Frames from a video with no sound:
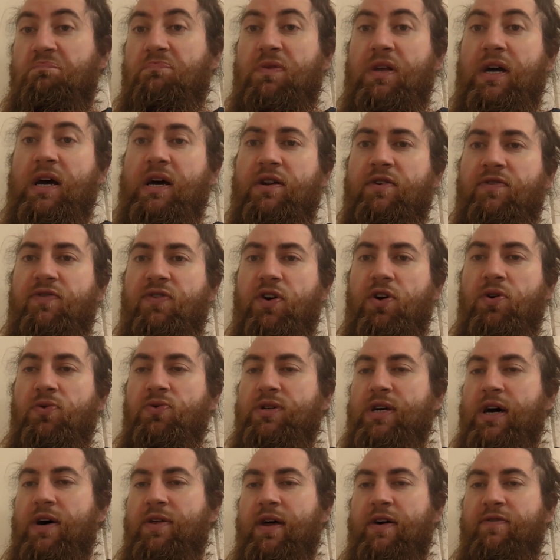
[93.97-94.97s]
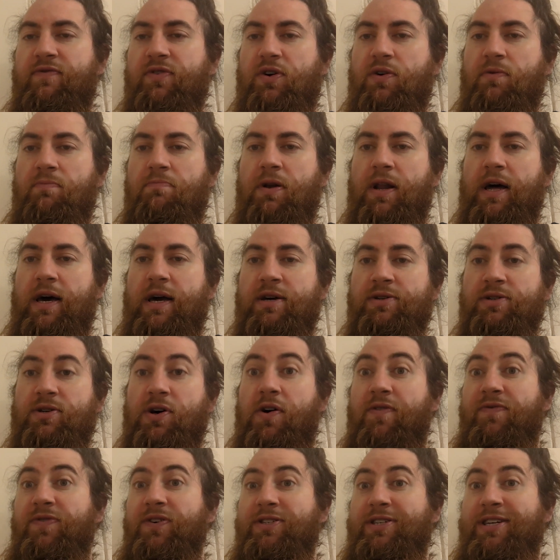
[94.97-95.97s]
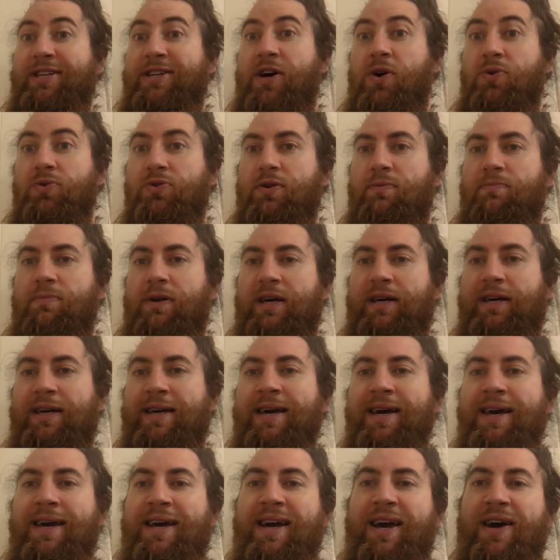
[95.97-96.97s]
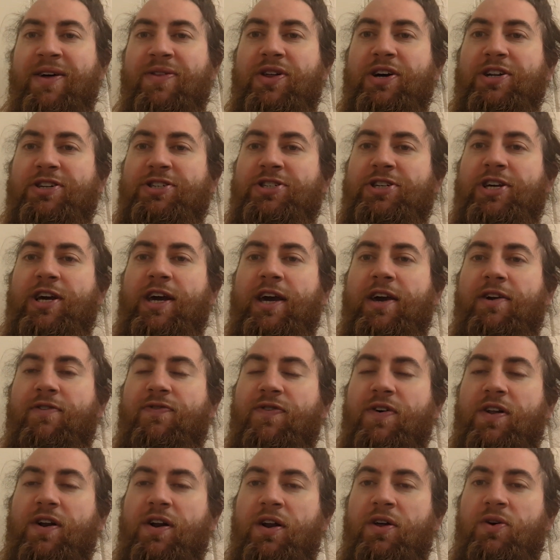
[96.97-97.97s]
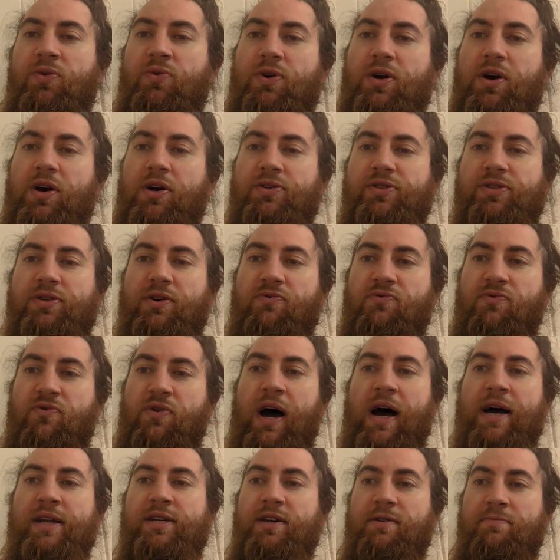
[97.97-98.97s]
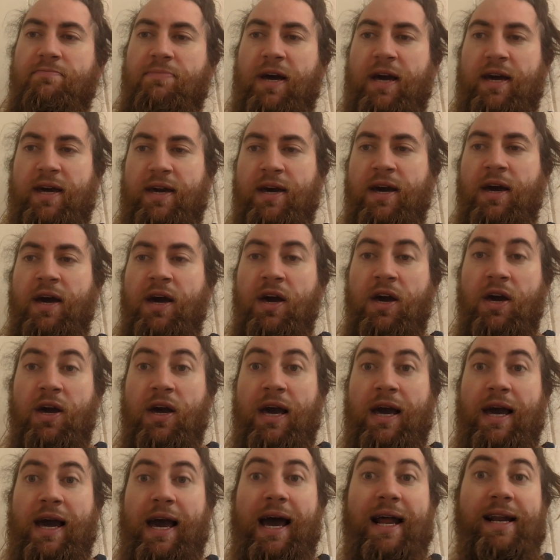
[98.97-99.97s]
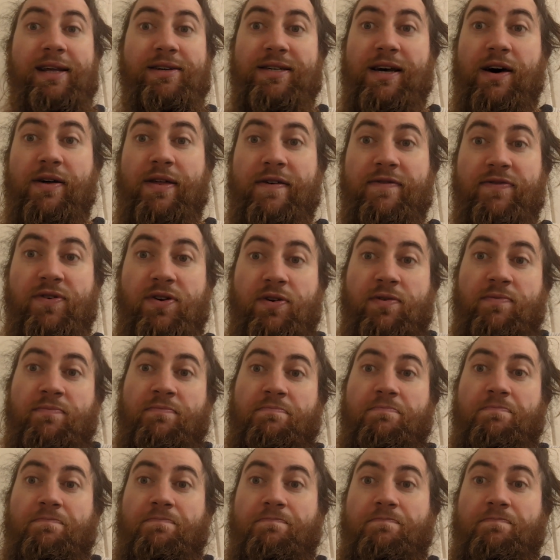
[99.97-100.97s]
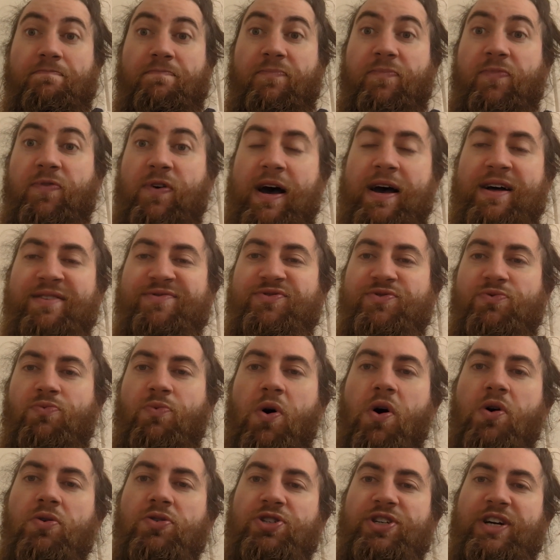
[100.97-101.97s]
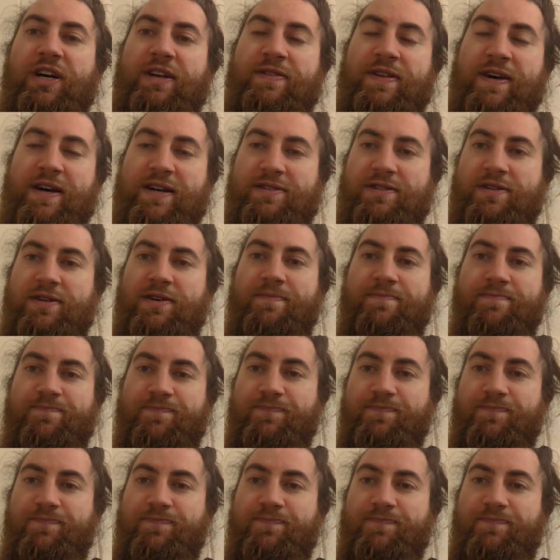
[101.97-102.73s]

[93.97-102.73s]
had a few South African players, obviously, notably the chief, Lucas Radebe. Any South African fans watching this,